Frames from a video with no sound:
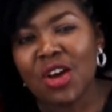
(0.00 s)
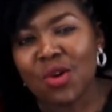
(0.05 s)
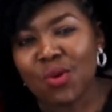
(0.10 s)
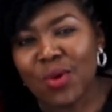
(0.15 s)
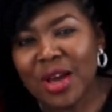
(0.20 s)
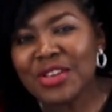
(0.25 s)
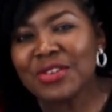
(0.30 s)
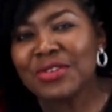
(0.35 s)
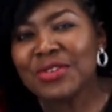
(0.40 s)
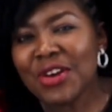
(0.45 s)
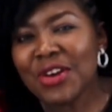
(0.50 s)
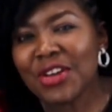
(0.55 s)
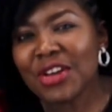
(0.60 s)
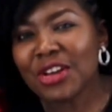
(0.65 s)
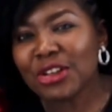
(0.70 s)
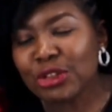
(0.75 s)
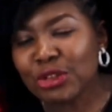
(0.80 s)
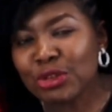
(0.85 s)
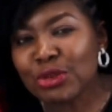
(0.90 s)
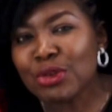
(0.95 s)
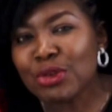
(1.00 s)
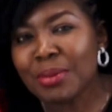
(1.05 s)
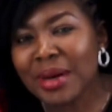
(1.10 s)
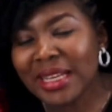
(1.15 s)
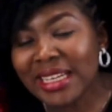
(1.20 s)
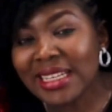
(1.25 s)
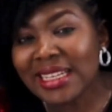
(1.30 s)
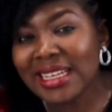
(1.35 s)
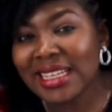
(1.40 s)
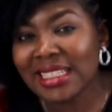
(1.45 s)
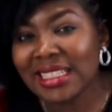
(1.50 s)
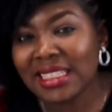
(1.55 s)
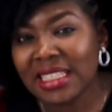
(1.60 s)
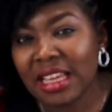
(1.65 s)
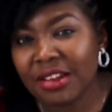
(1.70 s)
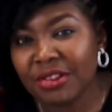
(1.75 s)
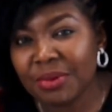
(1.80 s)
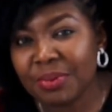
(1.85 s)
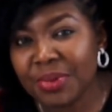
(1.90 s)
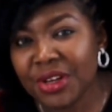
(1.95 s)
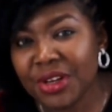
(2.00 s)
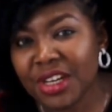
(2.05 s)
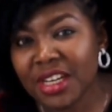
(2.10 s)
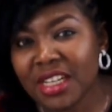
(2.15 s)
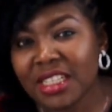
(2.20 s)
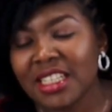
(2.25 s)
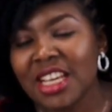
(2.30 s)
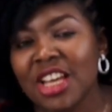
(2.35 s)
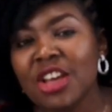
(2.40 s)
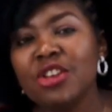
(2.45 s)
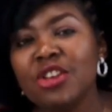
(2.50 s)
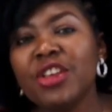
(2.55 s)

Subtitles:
When you know your true money needs every period,